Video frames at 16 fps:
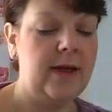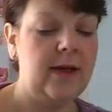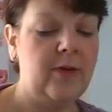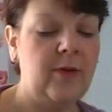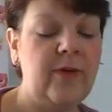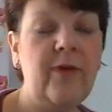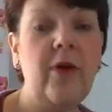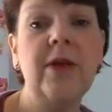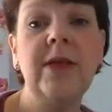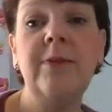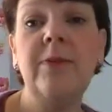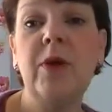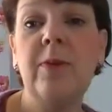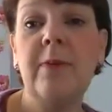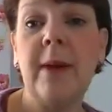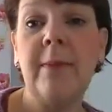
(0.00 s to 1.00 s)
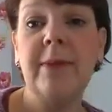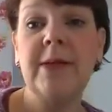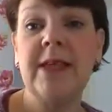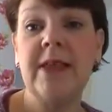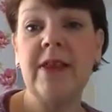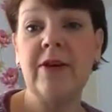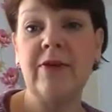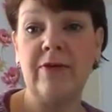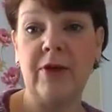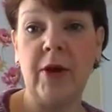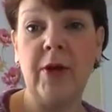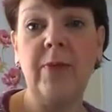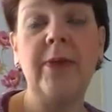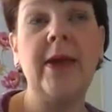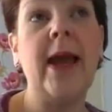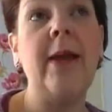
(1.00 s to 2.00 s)
we've got some new members in the
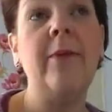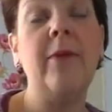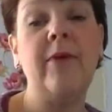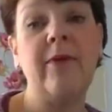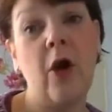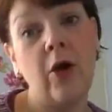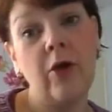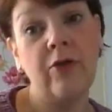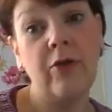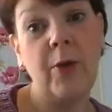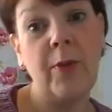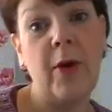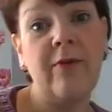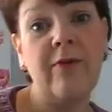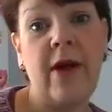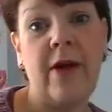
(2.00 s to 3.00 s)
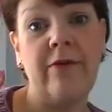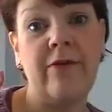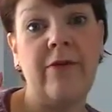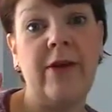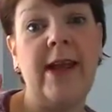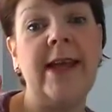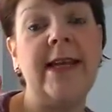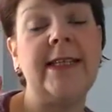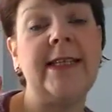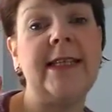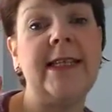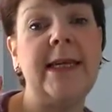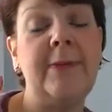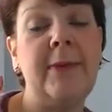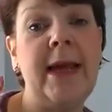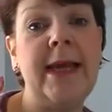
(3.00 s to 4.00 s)
group. Yeah, we've got a group on Ravelry and it's the
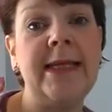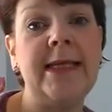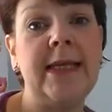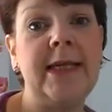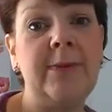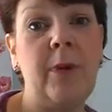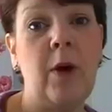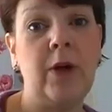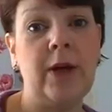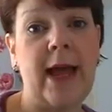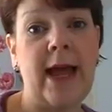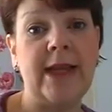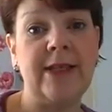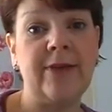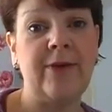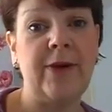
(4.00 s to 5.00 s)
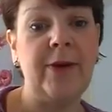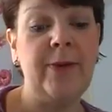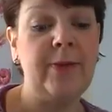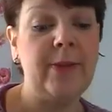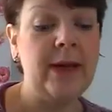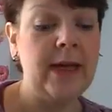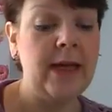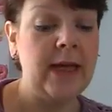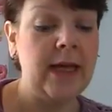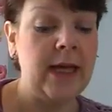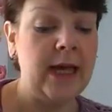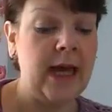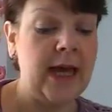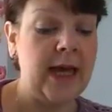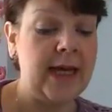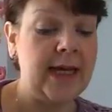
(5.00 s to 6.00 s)
Tea Plays Nice podcast group.
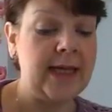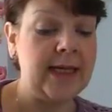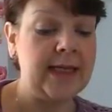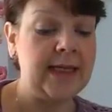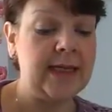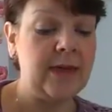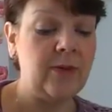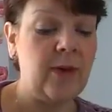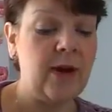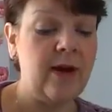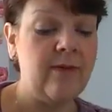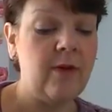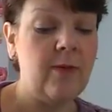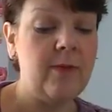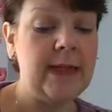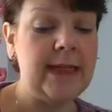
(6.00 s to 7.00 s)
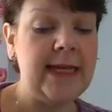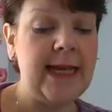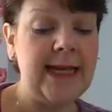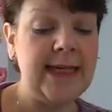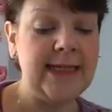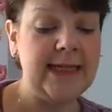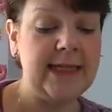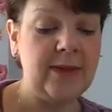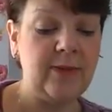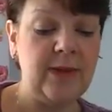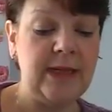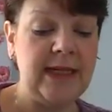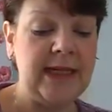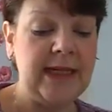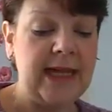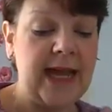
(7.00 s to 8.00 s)
And when I wrote my list,
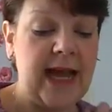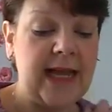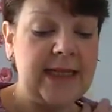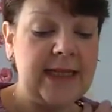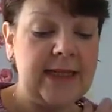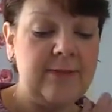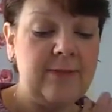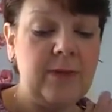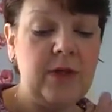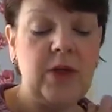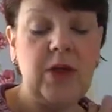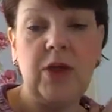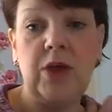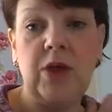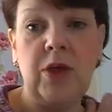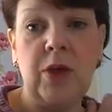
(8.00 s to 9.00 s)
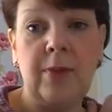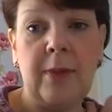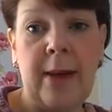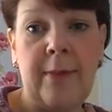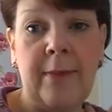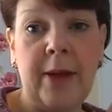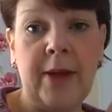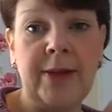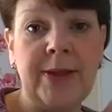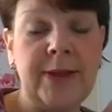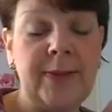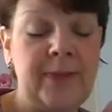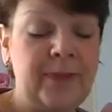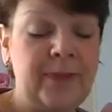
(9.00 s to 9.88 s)
we had some new members